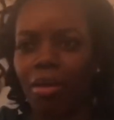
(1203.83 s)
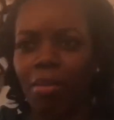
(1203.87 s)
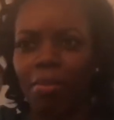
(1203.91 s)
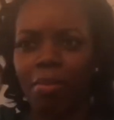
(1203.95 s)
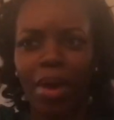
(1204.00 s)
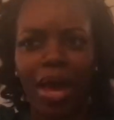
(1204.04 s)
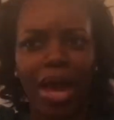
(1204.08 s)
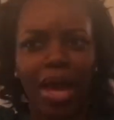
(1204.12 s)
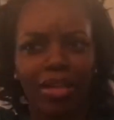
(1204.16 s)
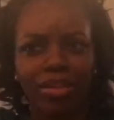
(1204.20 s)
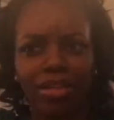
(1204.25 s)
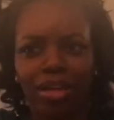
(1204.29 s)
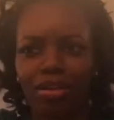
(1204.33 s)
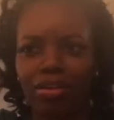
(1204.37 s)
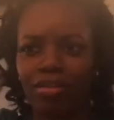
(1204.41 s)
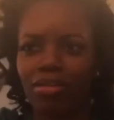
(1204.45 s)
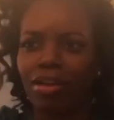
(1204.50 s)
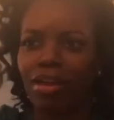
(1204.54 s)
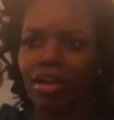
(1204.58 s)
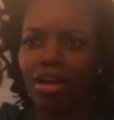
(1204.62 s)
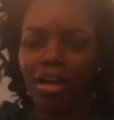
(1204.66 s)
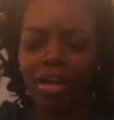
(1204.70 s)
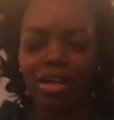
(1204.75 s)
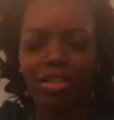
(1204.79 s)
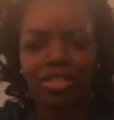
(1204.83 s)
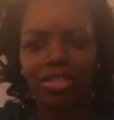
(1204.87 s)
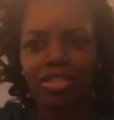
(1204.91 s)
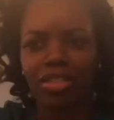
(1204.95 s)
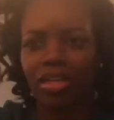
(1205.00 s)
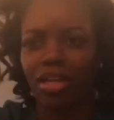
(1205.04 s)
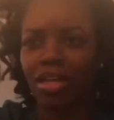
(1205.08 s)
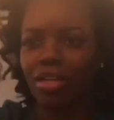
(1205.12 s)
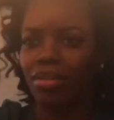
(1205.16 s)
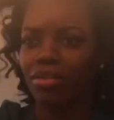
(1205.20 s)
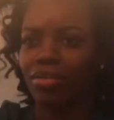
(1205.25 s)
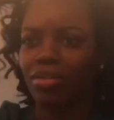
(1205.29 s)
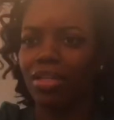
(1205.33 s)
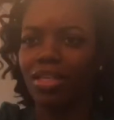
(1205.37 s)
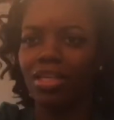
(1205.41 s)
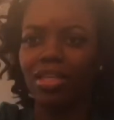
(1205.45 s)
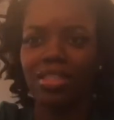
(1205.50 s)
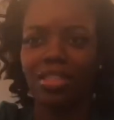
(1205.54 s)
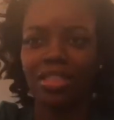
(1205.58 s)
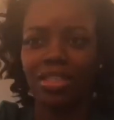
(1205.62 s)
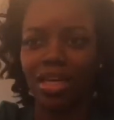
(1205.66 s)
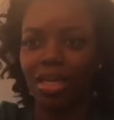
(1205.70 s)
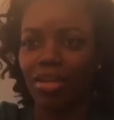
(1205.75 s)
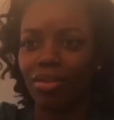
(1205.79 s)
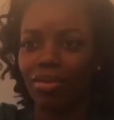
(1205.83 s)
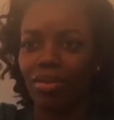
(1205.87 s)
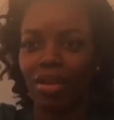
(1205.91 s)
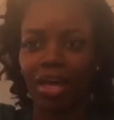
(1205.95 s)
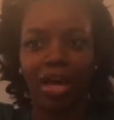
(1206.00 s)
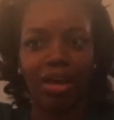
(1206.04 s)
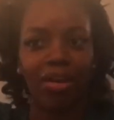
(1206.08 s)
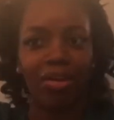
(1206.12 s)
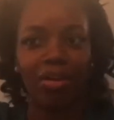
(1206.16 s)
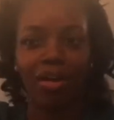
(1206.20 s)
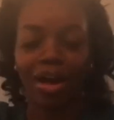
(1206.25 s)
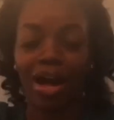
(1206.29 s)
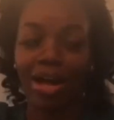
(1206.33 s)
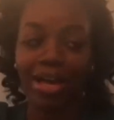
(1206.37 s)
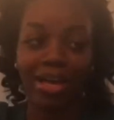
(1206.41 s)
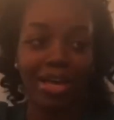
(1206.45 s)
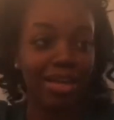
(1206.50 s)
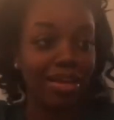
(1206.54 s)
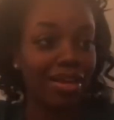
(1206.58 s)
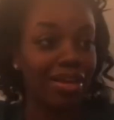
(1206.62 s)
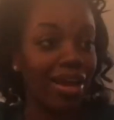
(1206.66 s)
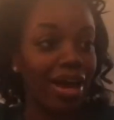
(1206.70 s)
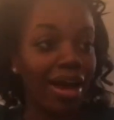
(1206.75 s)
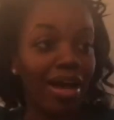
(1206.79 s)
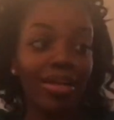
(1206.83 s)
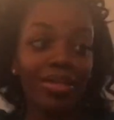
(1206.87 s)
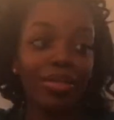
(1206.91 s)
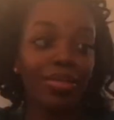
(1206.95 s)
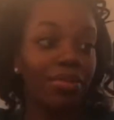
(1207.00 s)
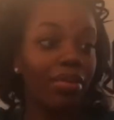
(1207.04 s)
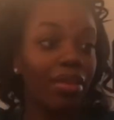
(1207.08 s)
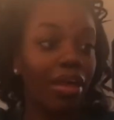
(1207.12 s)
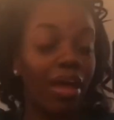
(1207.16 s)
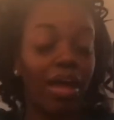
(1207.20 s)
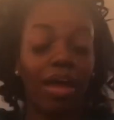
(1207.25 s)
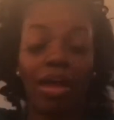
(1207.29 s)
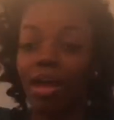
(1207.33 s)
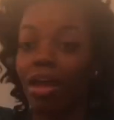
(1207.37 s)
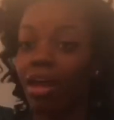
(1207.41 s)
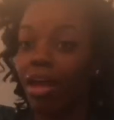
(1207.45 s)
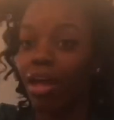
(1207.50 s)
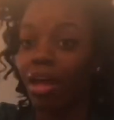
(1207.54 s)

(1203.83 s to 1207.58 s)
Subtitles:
pack their lunch and they do this and they do that. Girl, I cannot do that.